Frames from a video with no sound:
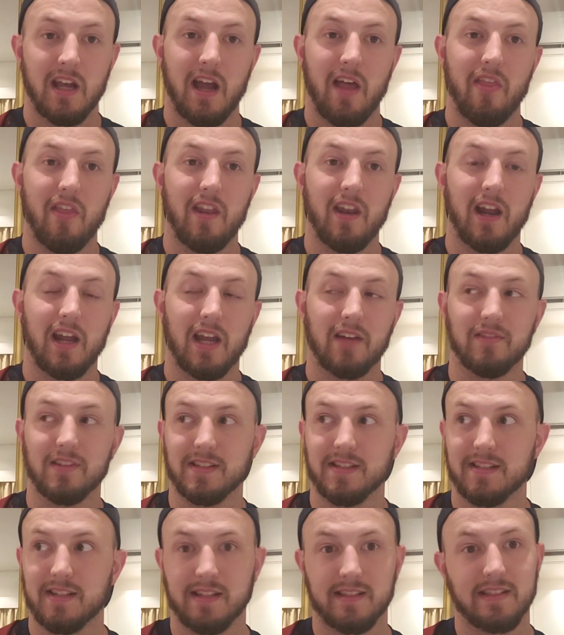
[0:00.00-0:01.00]
and then I have a
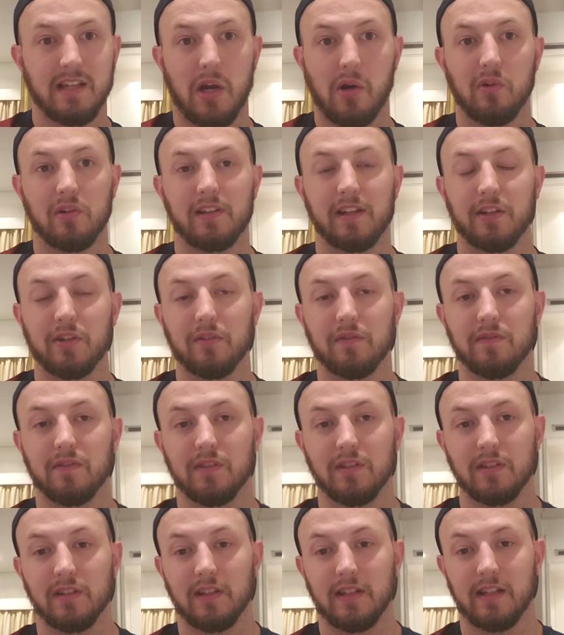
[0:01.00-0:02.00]
6-hour
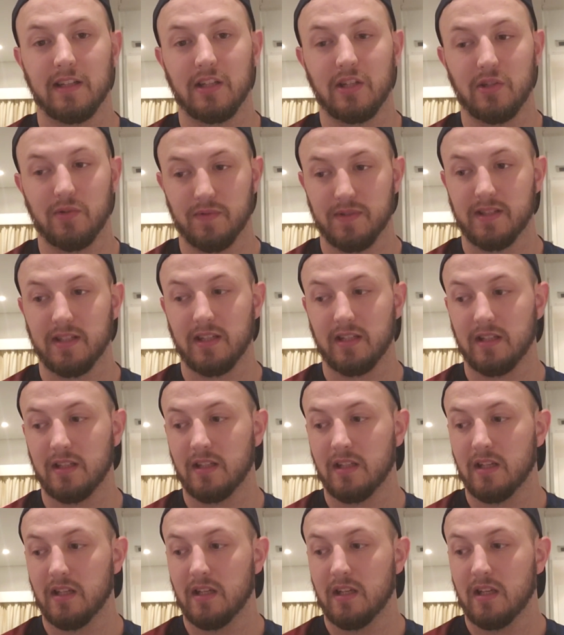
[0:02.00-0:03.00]
layover in Houston,
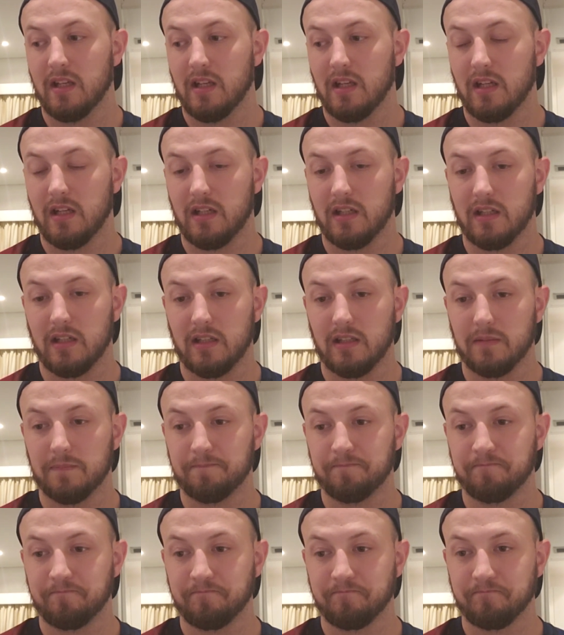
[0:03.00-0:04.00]

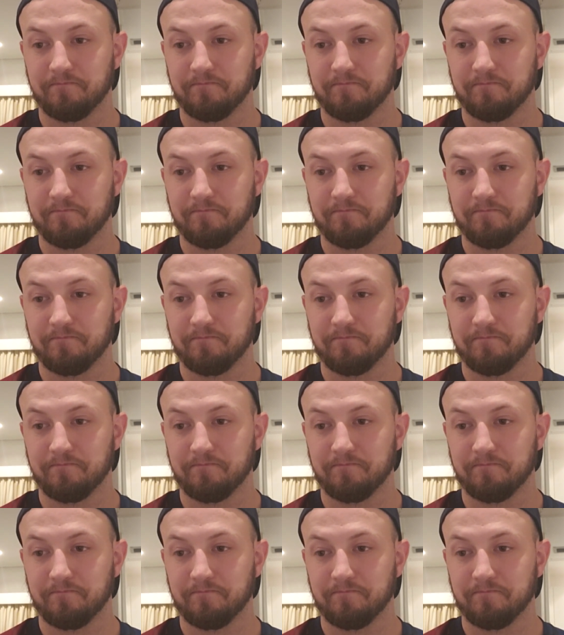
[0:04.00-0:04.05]
and